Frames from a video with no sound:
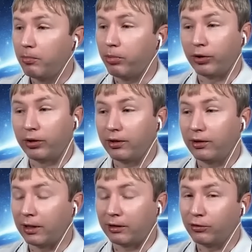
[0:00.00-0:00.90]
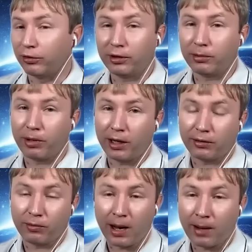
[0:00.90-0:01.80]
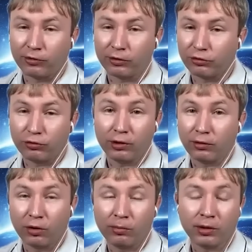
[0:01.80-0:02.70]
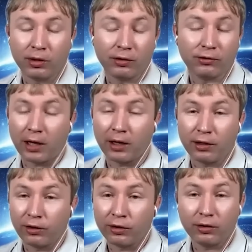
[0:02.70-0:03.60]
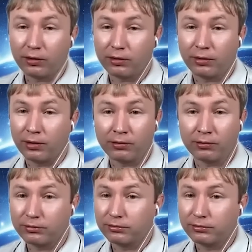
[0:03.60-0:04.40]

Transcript: But that's nothing compared to what happens on the streets of Dublin on a Saturday night. You know.